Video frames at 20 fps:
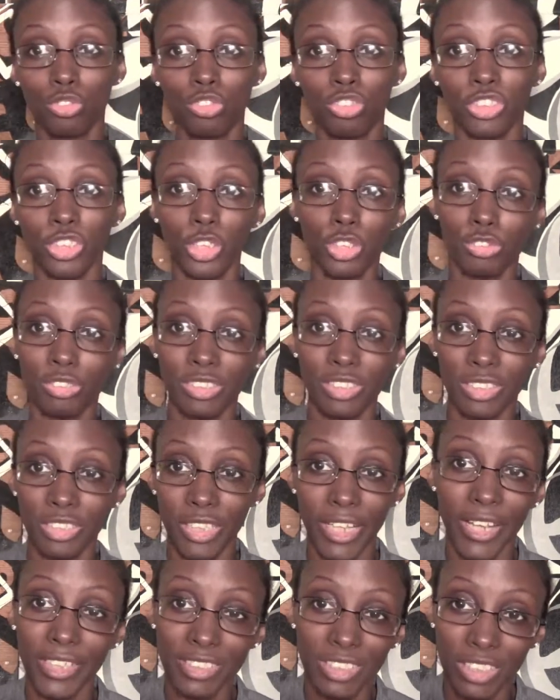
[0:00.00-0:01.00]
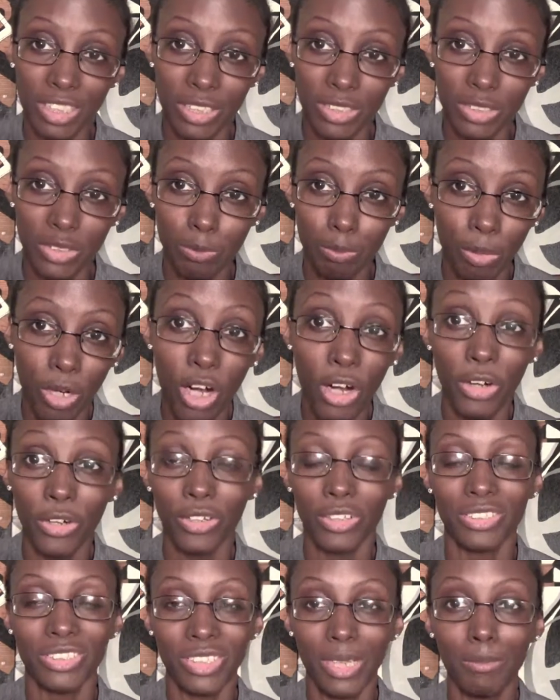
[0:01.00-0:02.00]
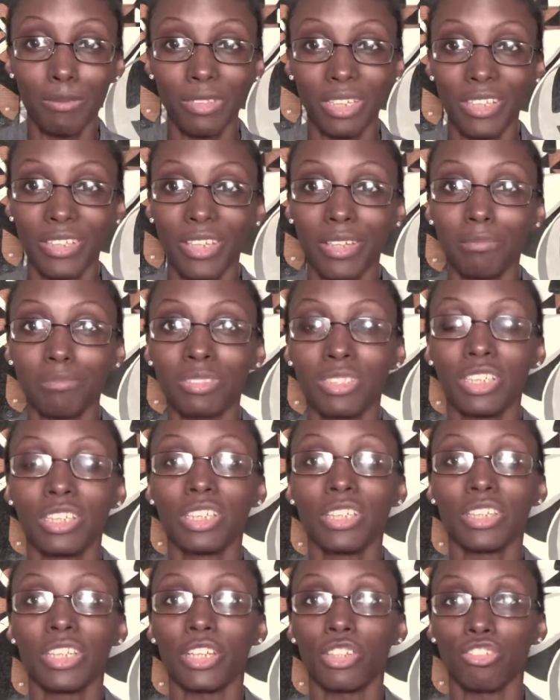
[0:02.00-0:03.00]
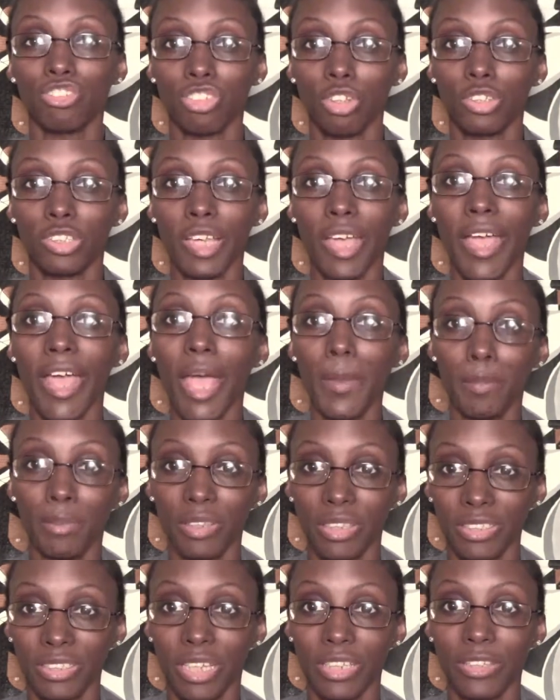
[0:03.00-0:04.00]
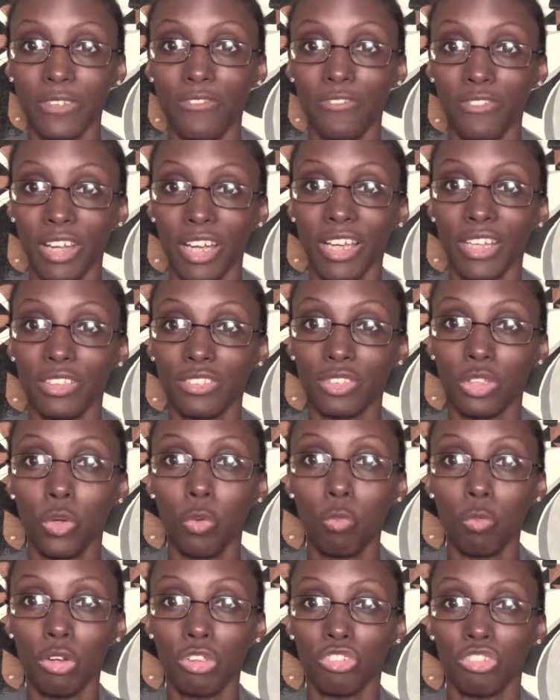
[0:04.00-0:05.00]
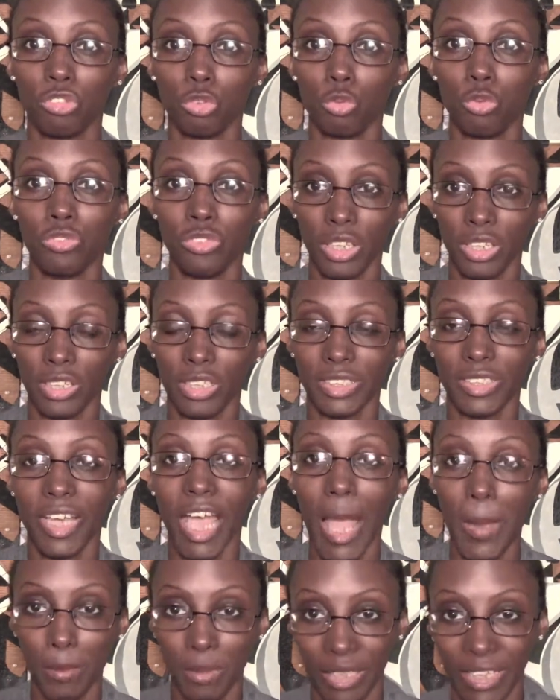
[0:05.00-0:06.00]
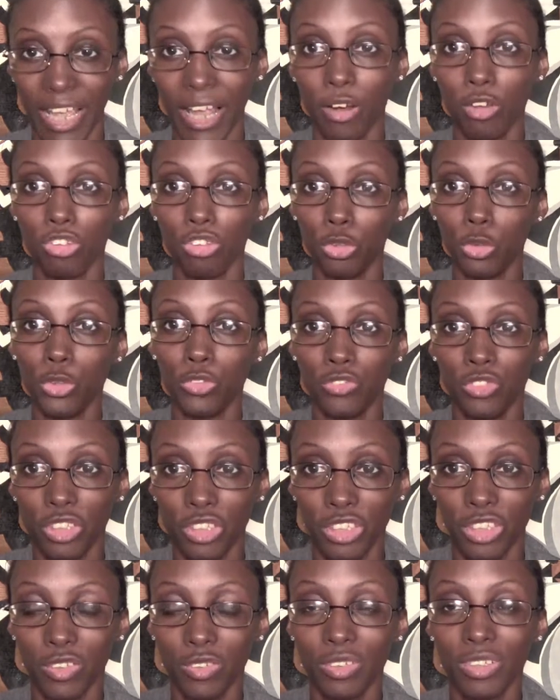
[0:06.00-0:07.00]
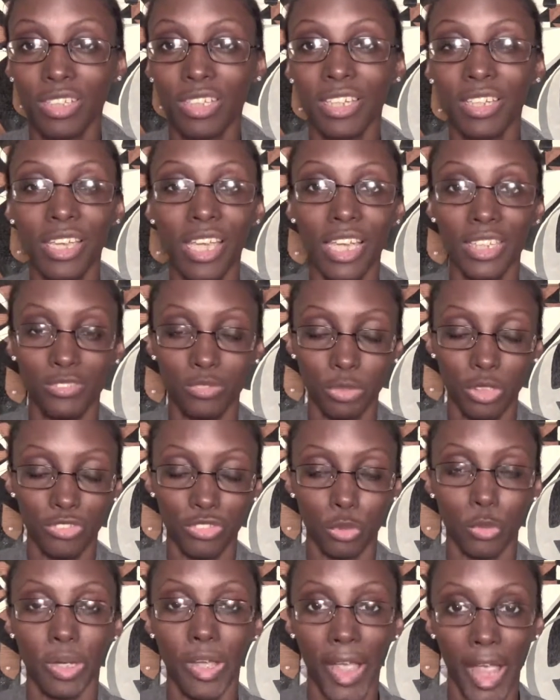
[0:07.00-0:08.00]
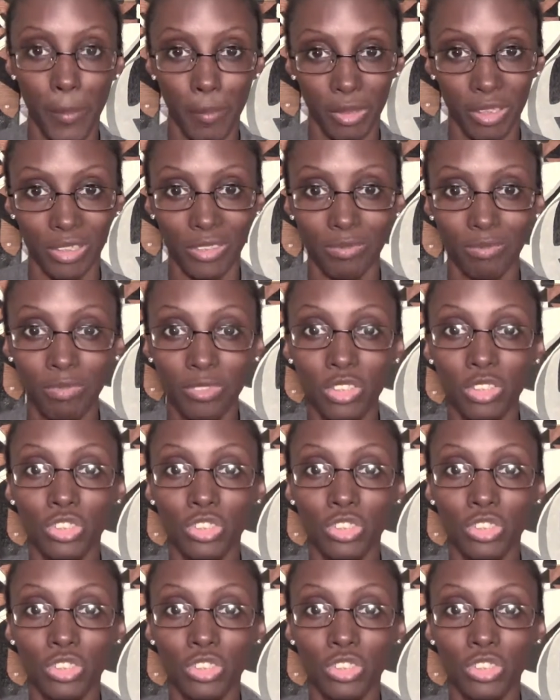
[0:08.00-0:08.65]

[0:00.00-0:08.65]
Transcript: children dancing in the park, something that shows happiness, that defines what you think is happening, how you feel as if you were happy.